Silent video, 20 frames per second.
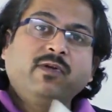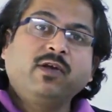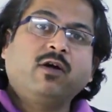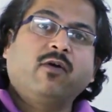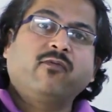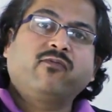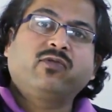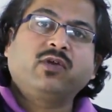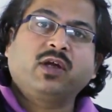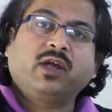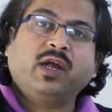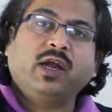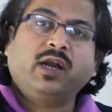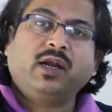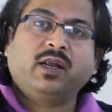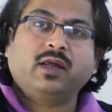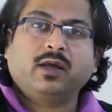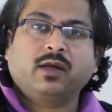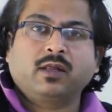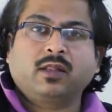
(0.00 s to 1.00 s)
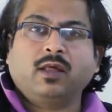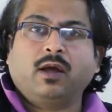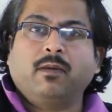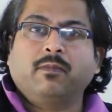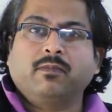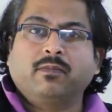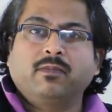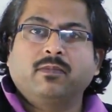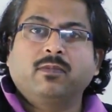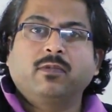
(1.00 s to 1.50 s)
of the GATE
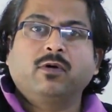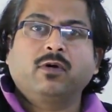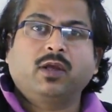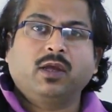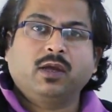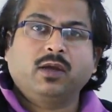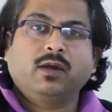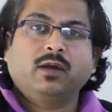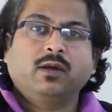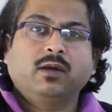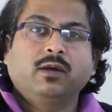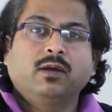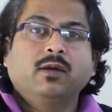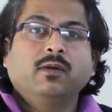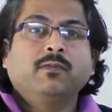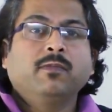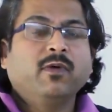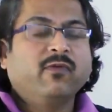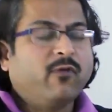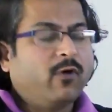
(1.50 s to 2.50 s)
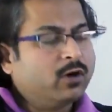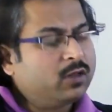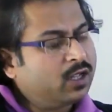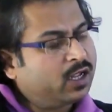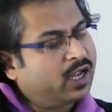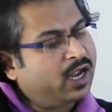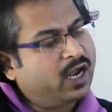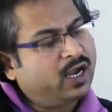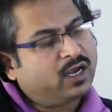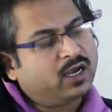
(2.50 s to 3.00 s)
exam, okay, before the
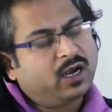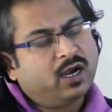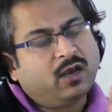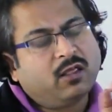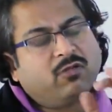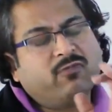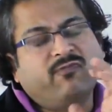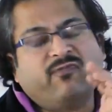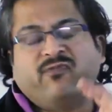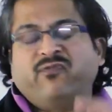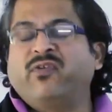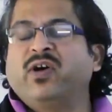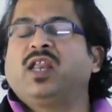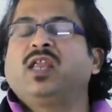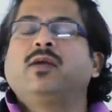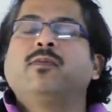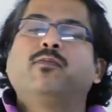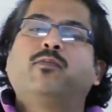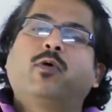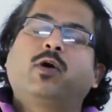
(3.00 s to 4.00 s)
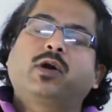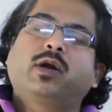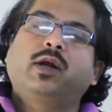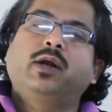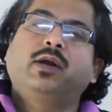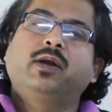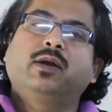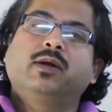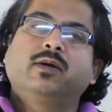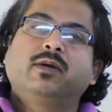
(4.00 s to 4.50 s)
GATE it is very
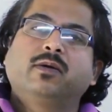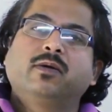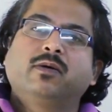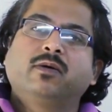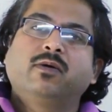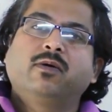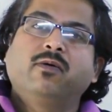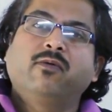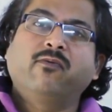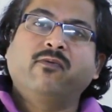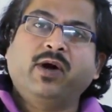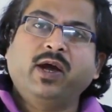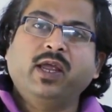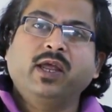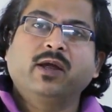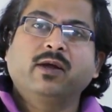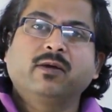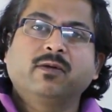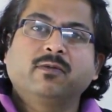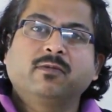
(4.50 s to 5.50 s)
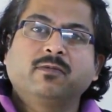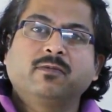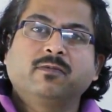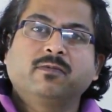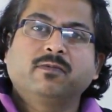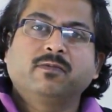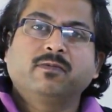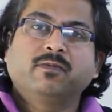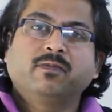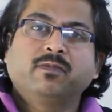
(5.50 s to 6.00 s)
important. Why?
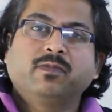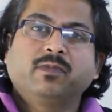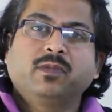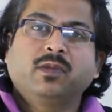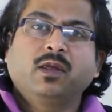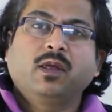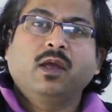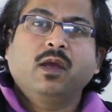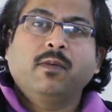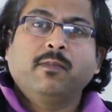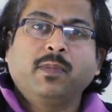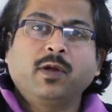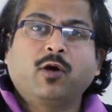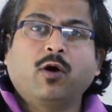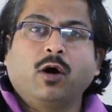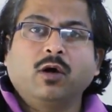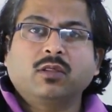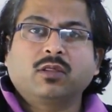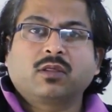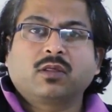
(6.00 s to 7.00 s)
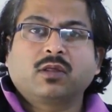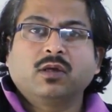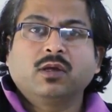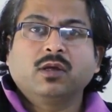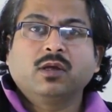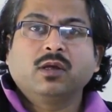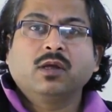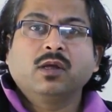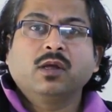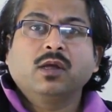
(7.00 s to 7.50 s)
Because
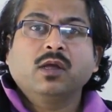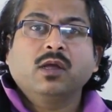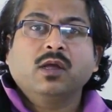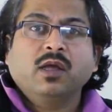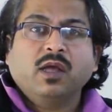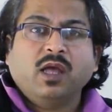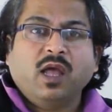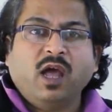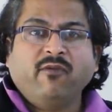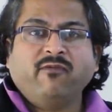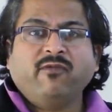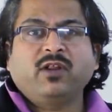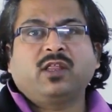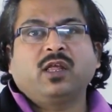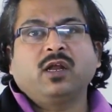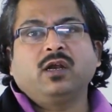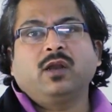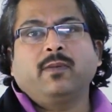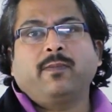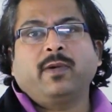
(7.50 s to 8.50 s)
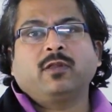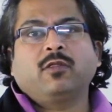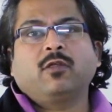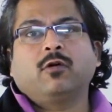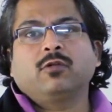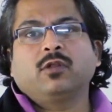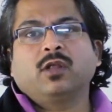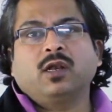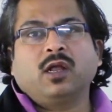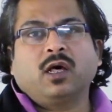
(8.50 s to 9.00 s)
everything depends
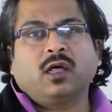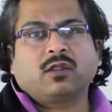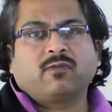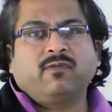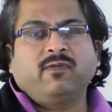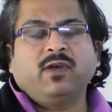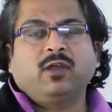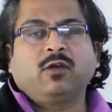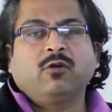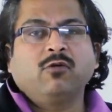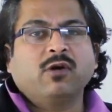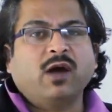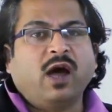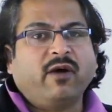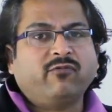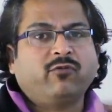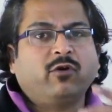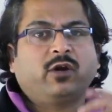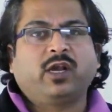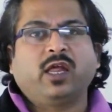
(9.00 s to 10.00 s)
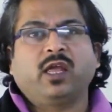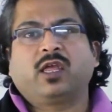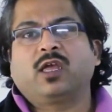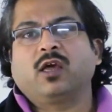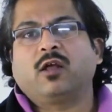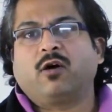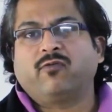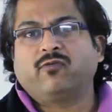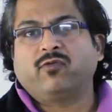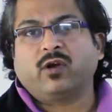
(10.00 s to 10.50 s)
on the last week. You have to take
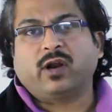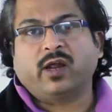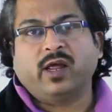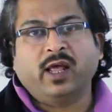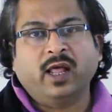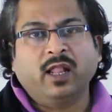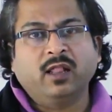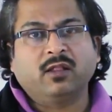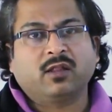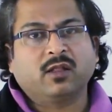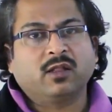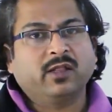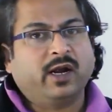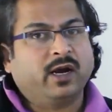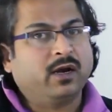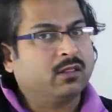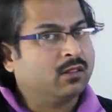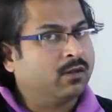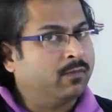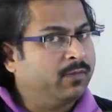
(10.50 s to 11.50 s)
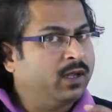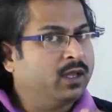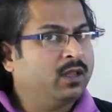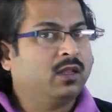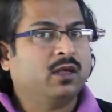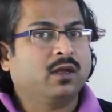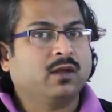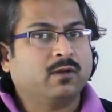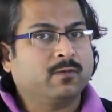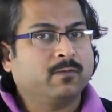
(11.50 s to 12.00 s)
care of your health, that is the main
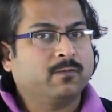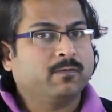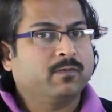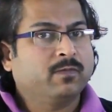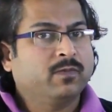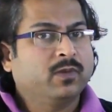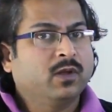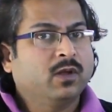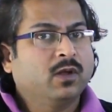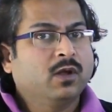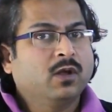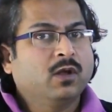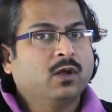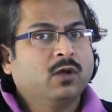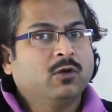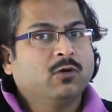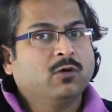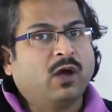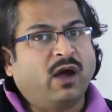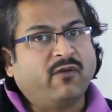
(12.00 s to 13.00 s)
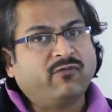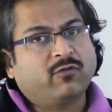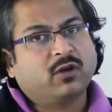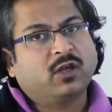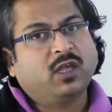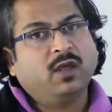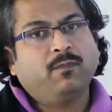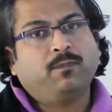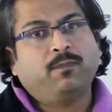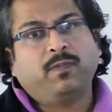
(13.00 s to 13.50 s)
thing. You have to
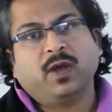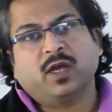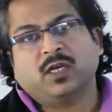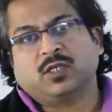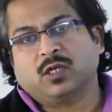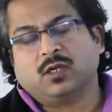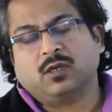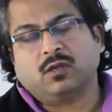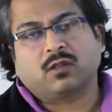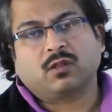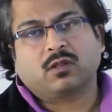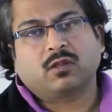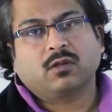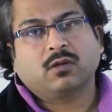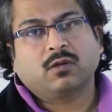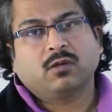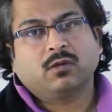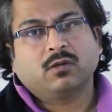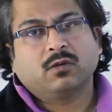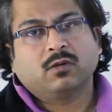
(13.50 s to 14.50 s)
keep patience.